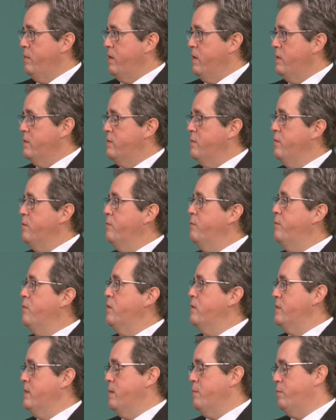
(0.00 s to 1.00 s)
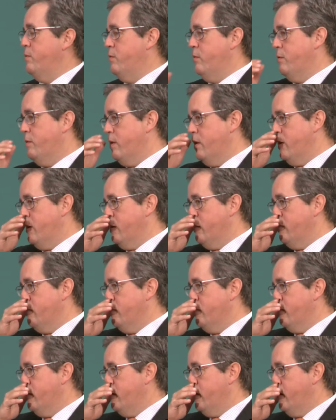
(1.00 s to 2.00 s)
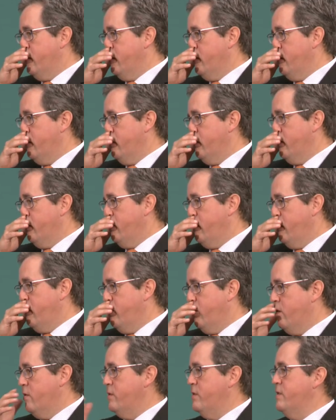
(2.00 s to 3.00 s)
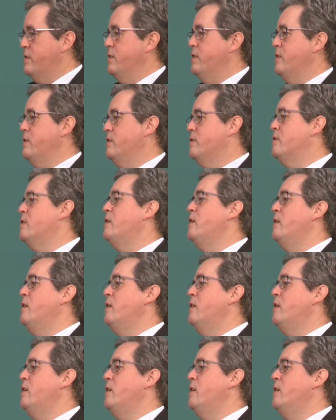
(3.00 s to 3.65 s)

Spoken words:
And so, for example, in heart disease,